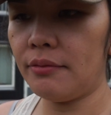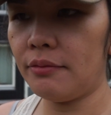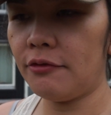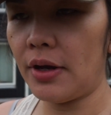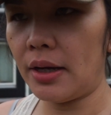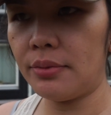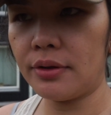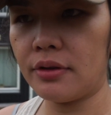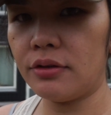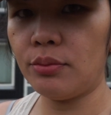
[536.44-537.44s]

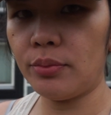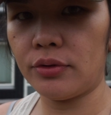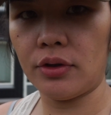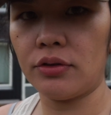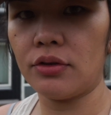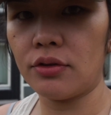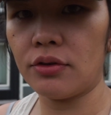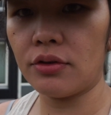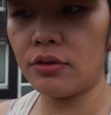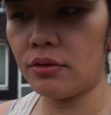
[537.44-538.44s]
fabric that you put under
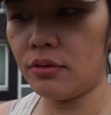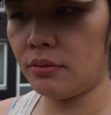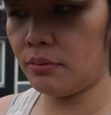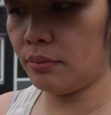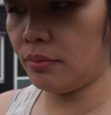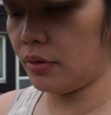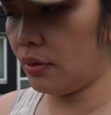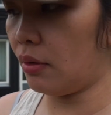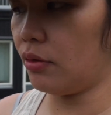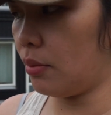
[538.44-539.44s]

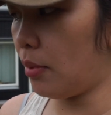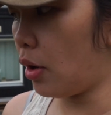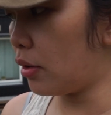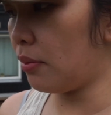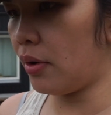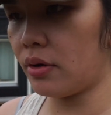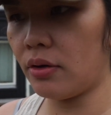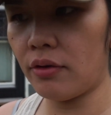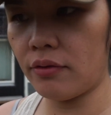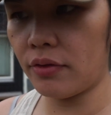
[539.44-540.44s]
on the bottom part
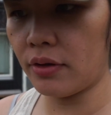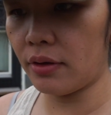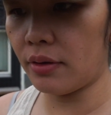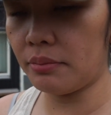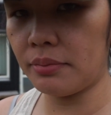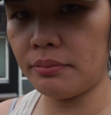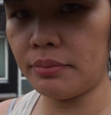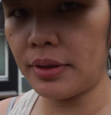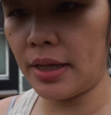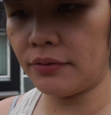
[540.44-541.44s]
of the
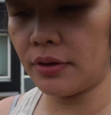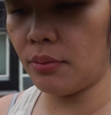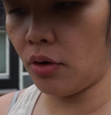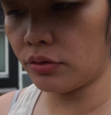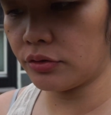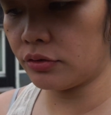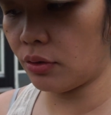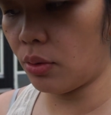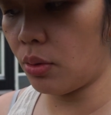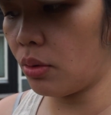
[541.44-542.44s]
planting box,
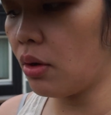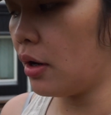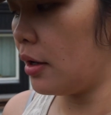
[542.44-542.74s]
so